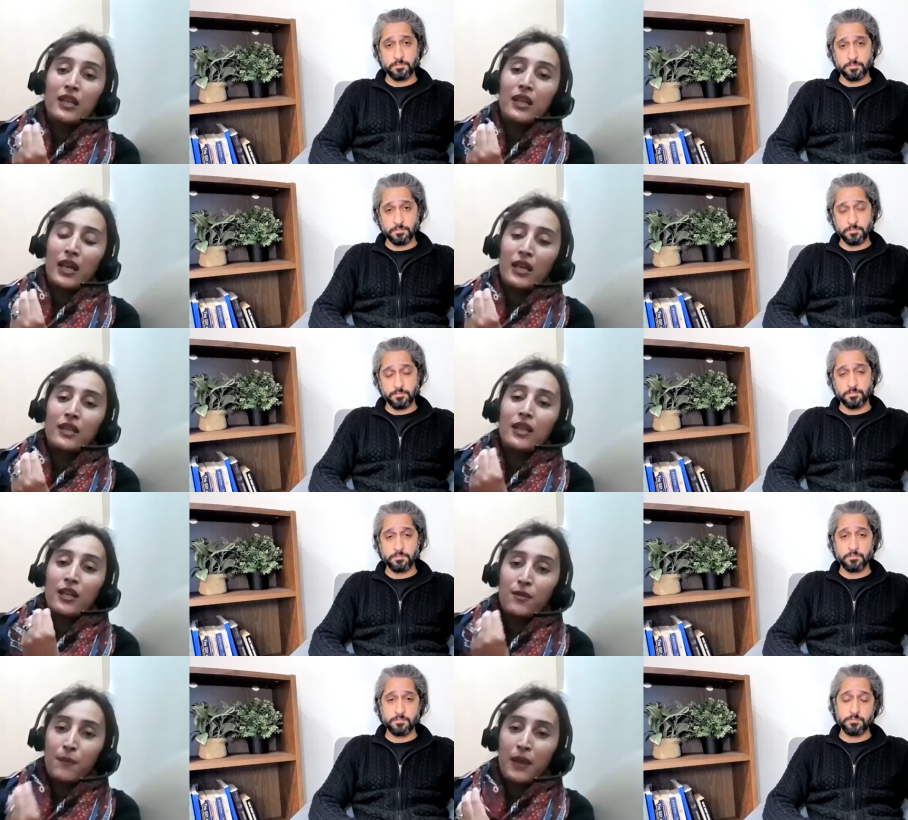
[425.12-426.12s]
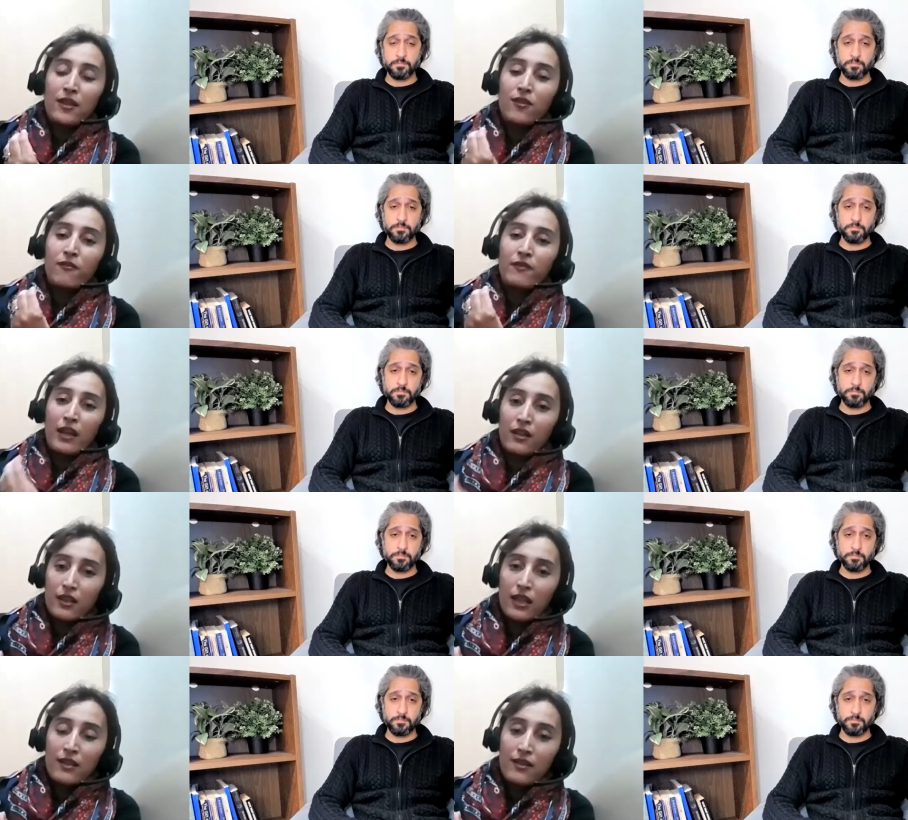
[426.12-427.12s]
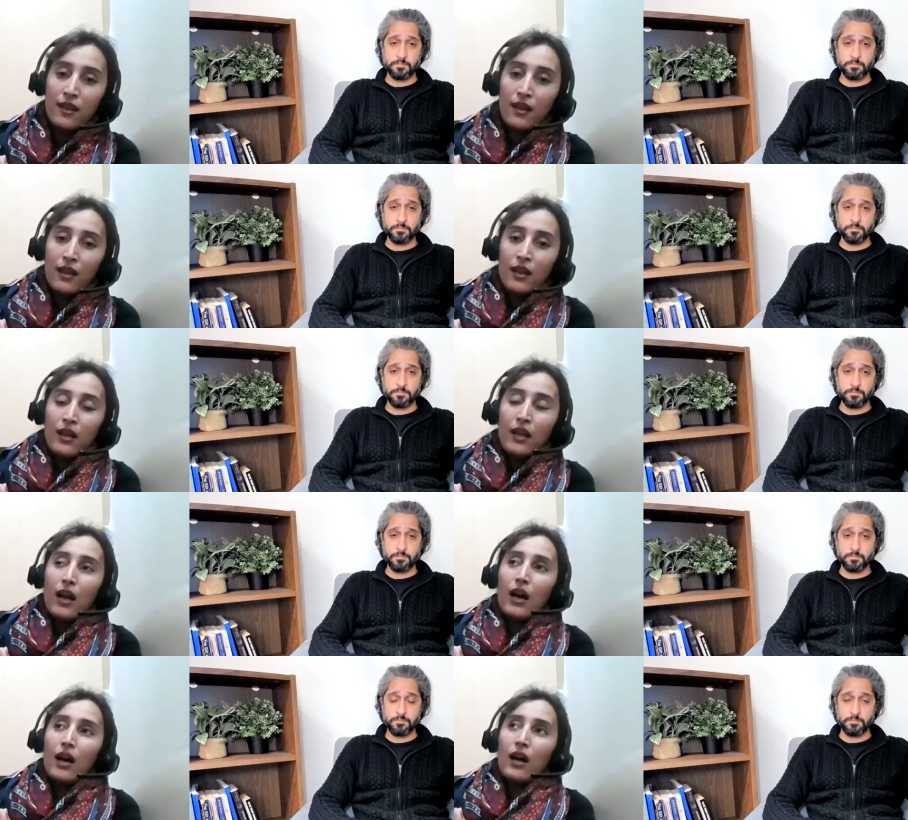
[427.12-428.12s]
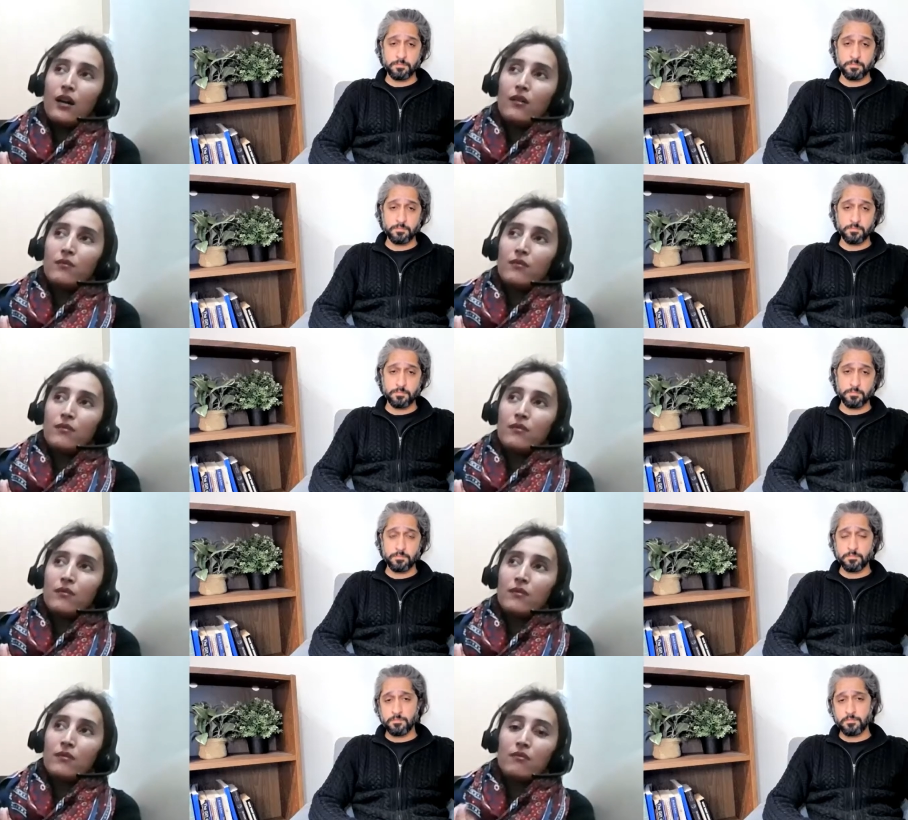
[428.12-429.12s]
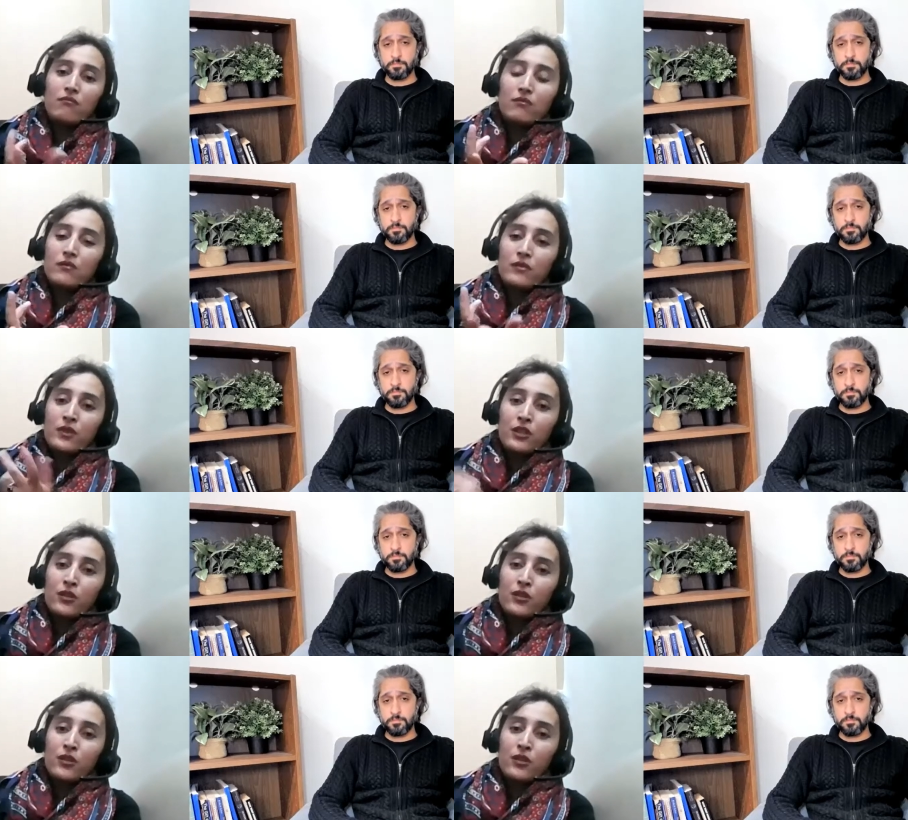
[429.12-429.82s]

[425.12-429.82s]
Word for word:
Speaker 1: create that space of tenderness, um, you